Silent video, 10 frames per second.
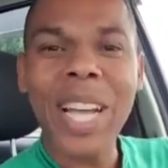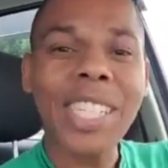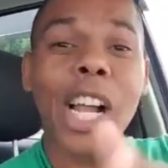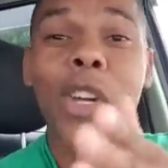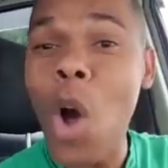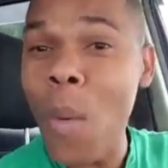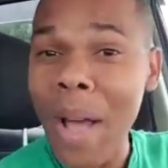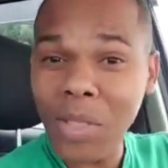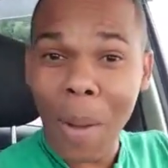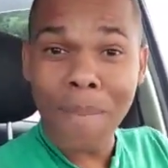Because
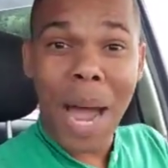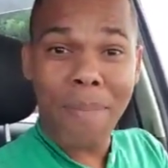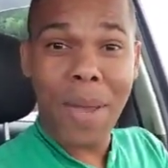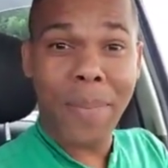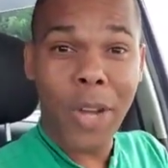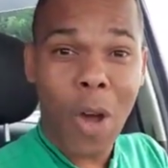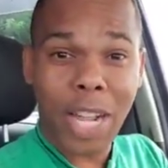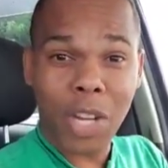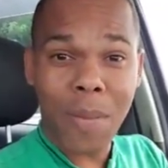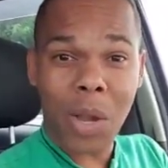although we have some bad people
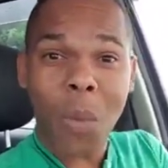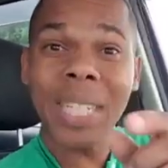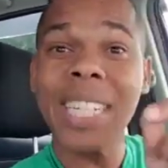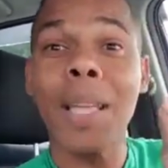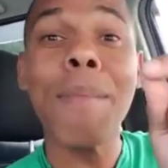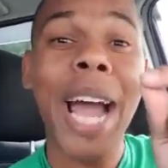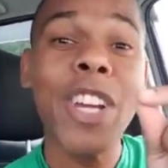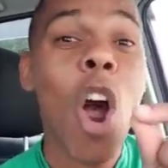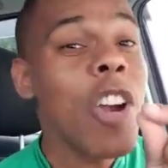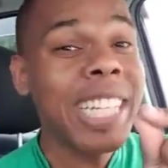down at Jamaica, which is the
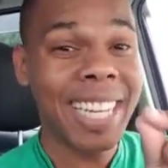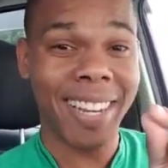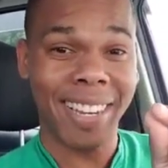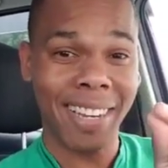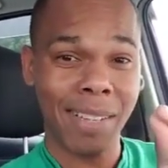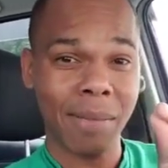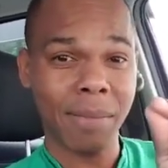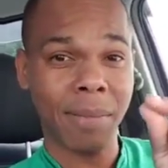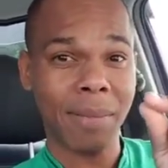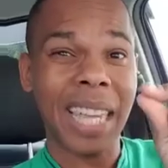minority.
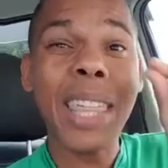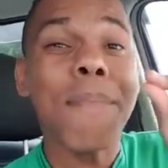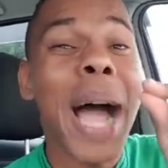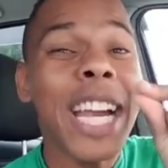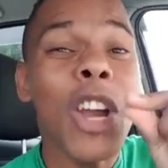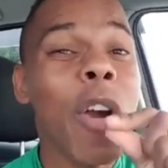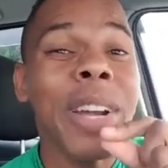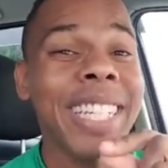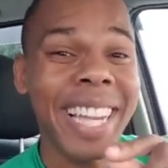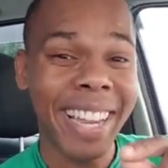The
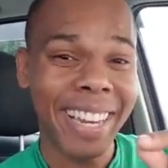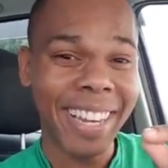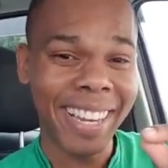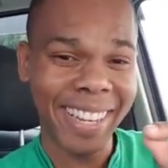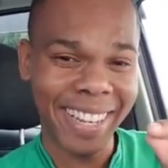minority.